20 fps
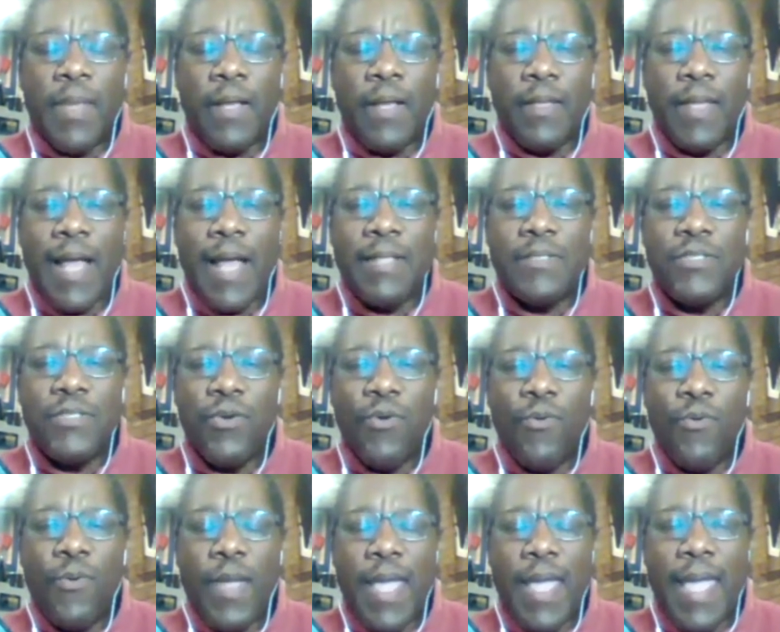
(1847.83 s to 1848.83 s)

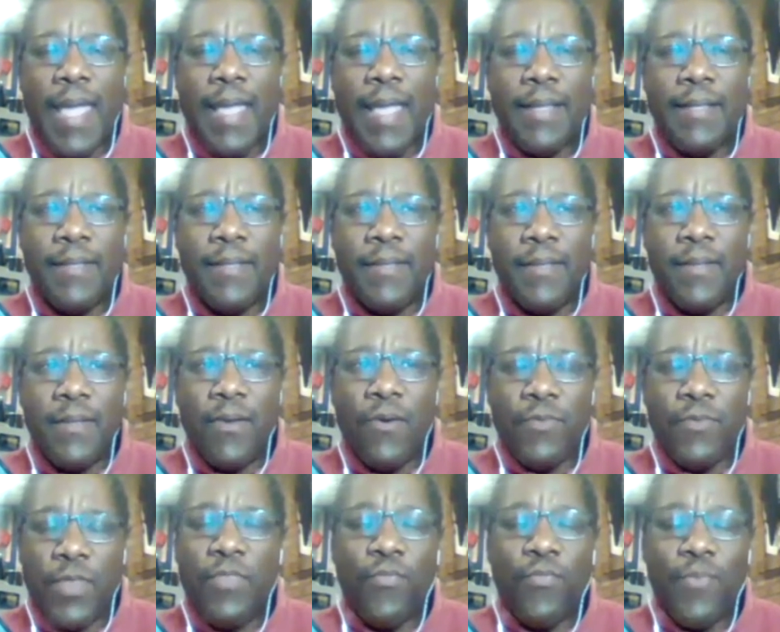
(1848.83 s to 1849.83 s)
Alonzo and
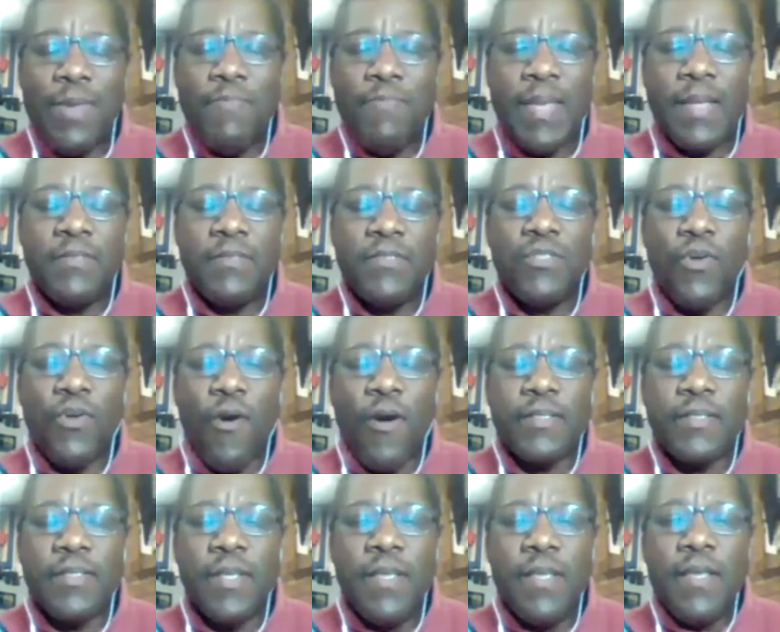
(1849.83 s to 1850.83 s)
the 3 big
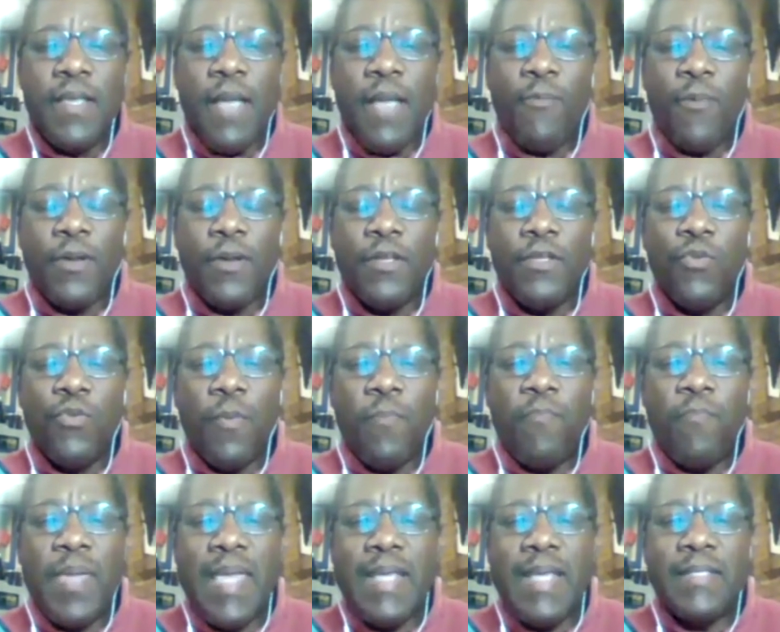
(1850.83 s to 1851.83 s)
stars, and we're going to do a
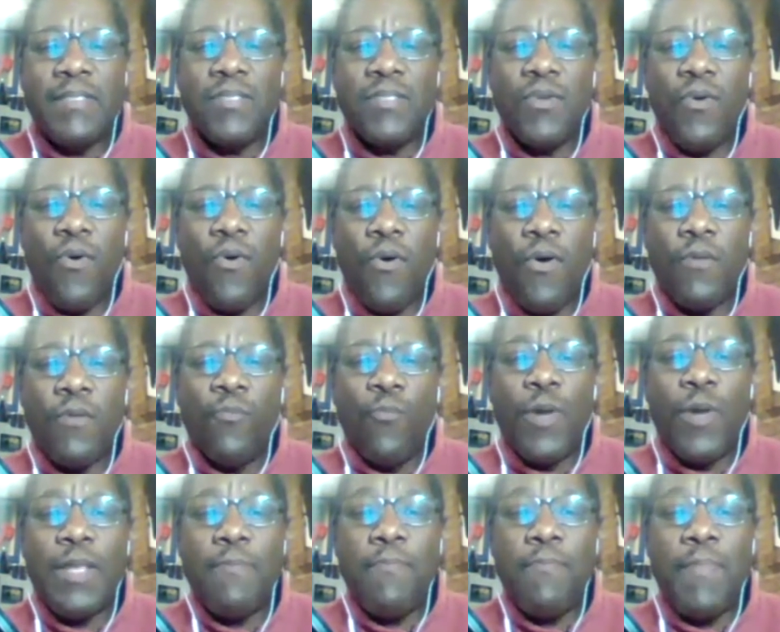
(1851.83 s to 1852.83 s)
piece on what
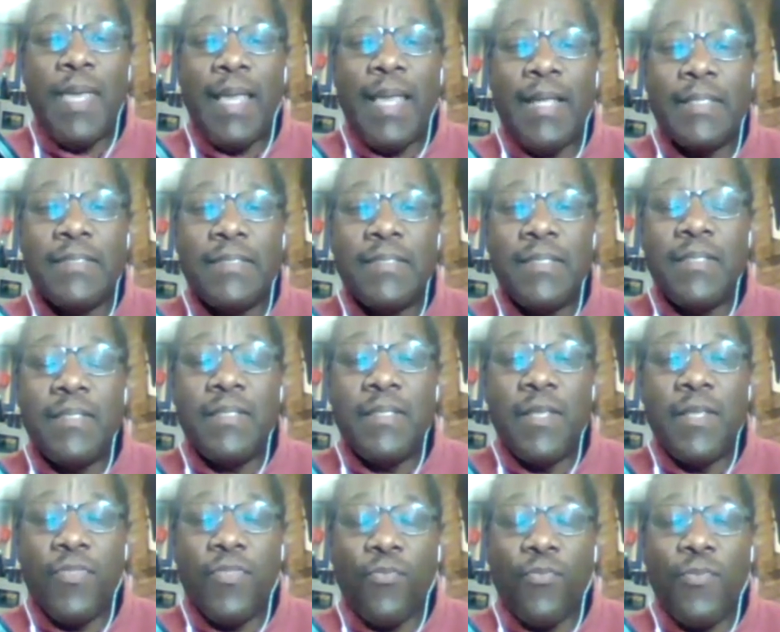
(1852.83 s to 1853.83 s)
it means, the
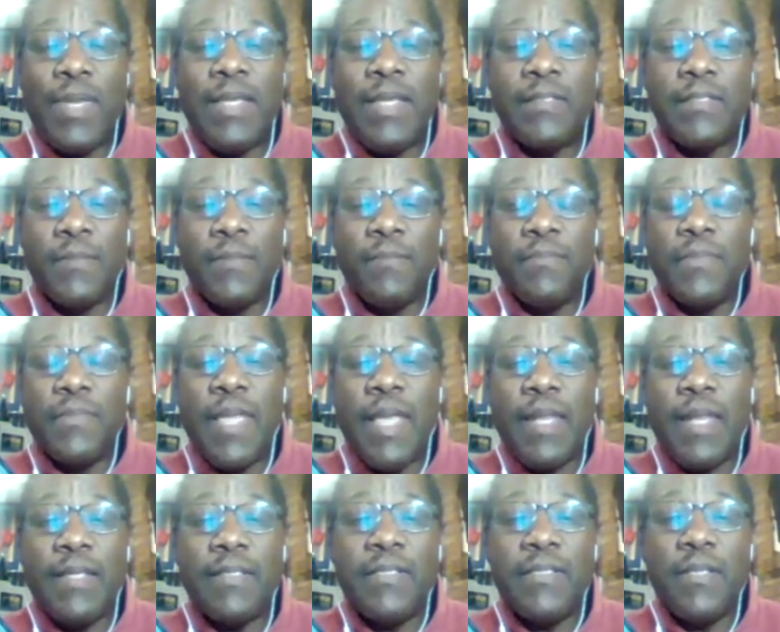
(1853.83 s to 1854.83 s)
threesome
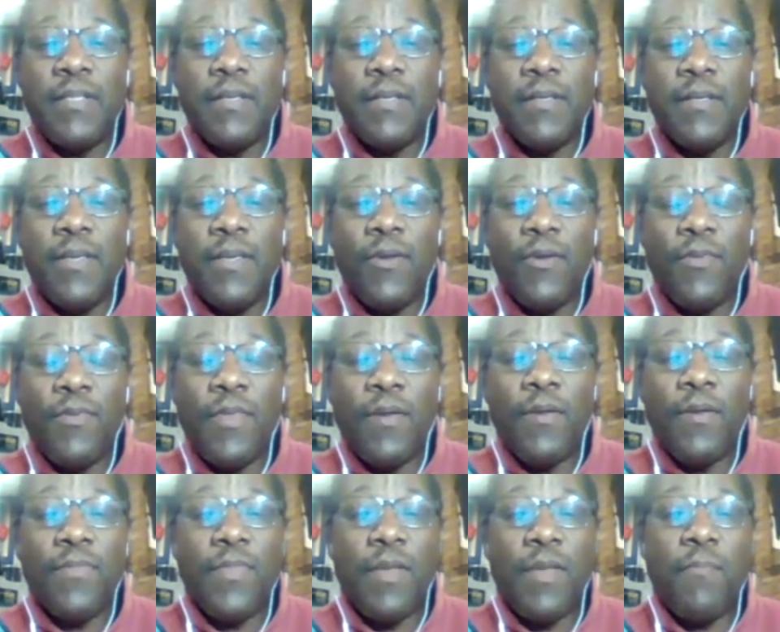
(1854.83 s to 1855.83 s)
getting to
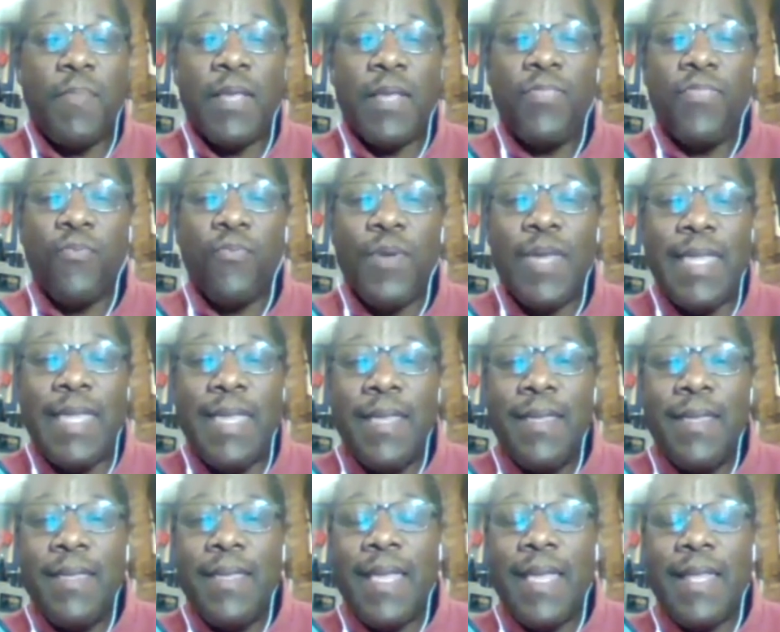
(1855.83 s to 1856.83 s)
their big 3
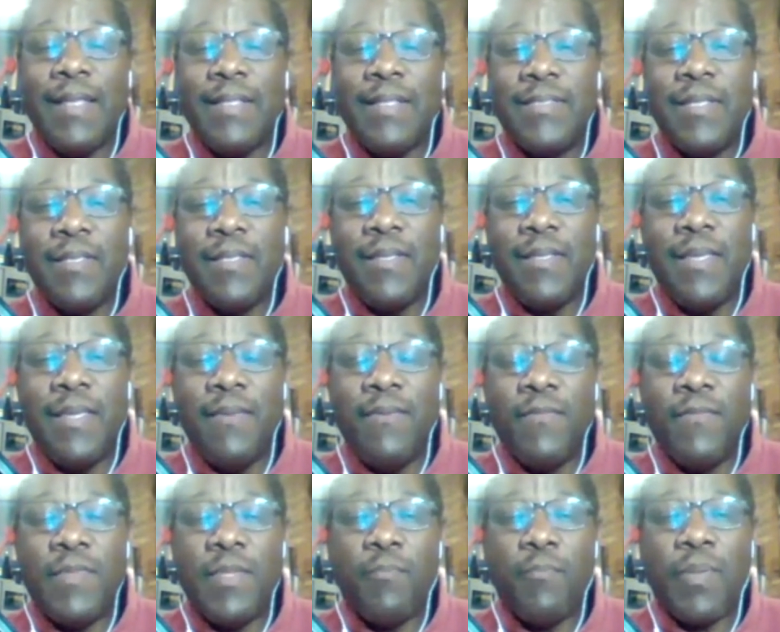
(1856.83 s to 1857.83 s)
getting to the
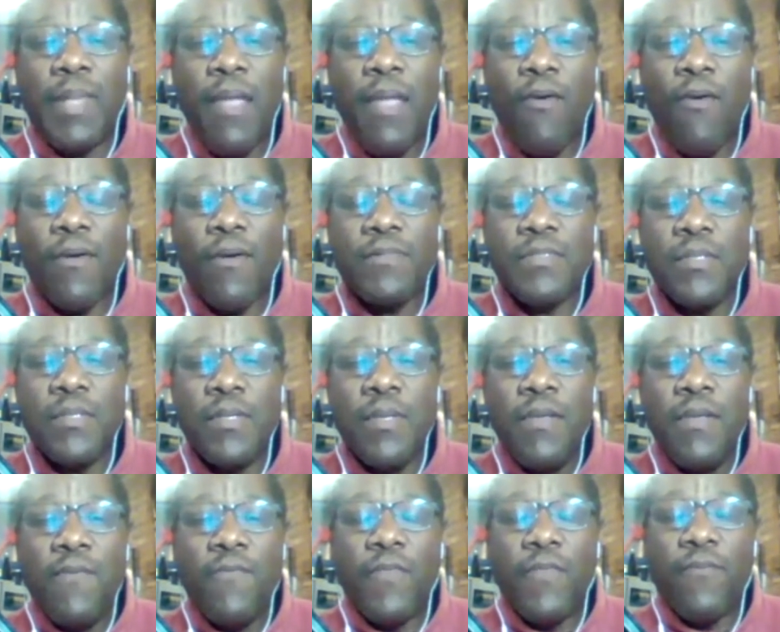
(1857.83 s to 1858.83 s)
playoffs
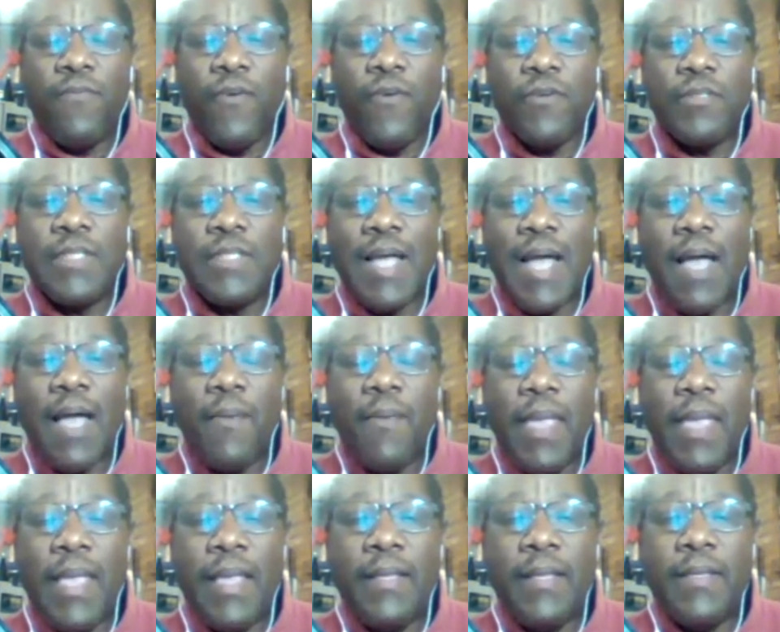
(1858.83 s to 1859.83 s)
for the first time
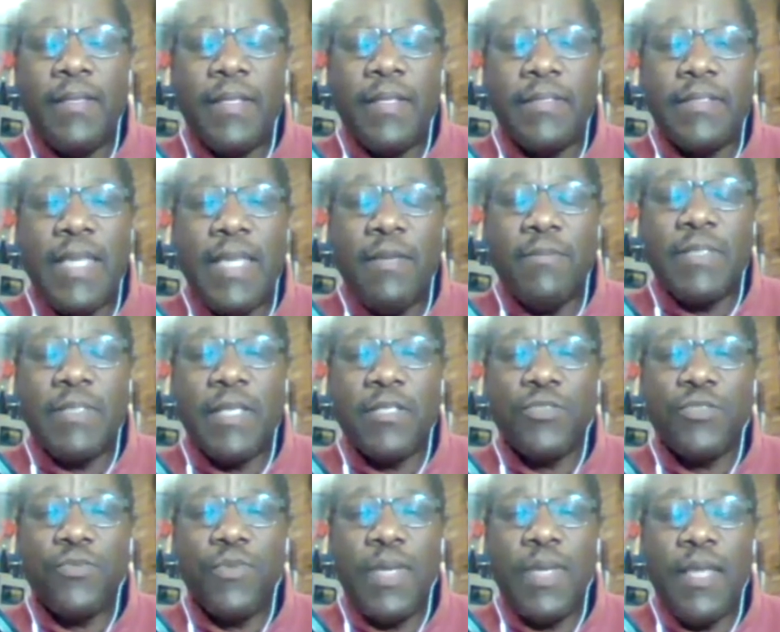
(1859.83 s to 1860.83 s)
in the team's
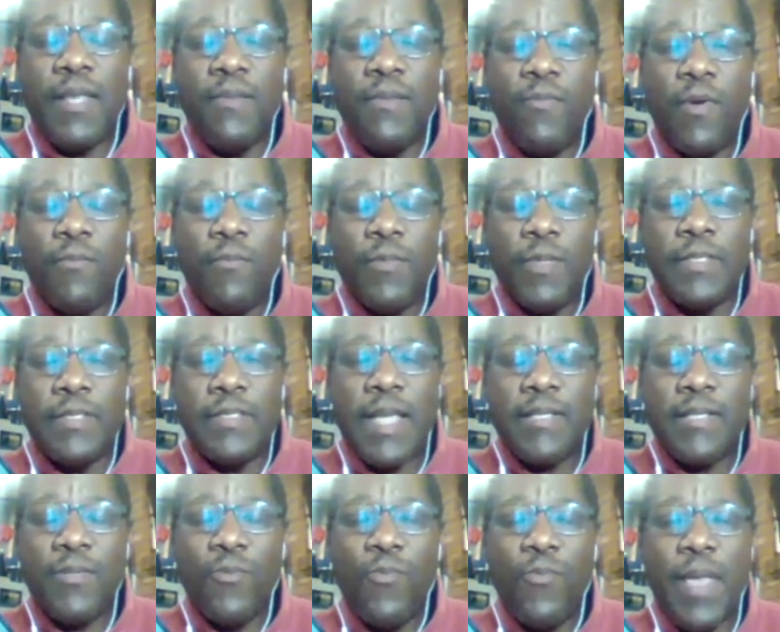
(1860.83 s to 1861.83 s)
history, and what will it
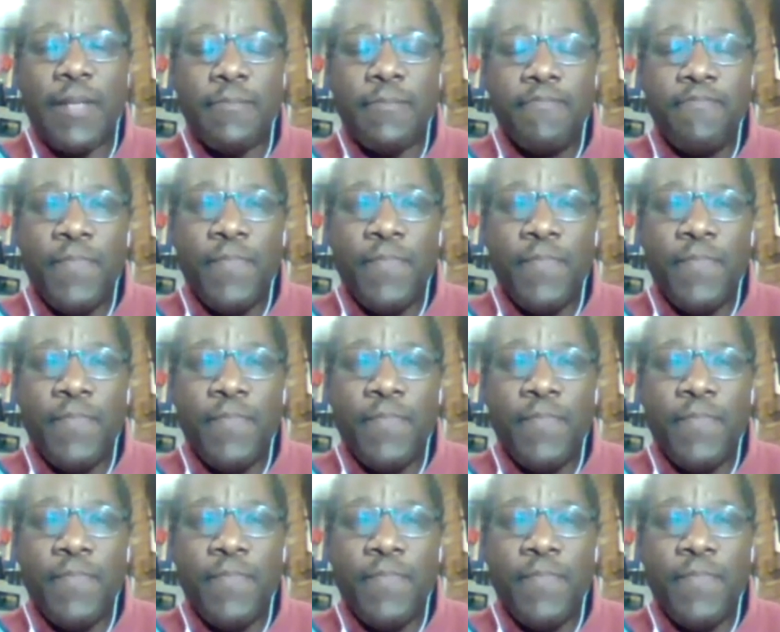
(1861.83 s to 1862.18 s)
take to win.